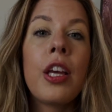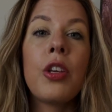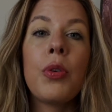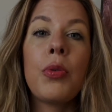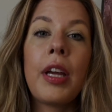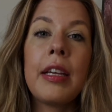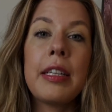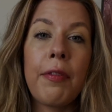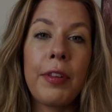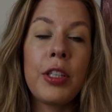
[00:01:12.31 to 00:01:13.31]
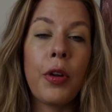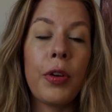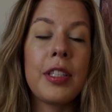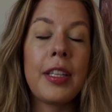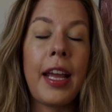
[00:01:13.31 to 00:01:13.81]
you can definitely
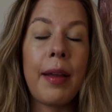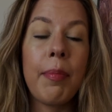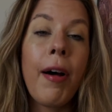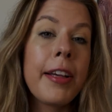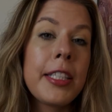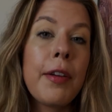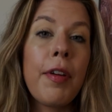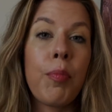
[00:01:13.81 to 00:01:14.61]
notice a positive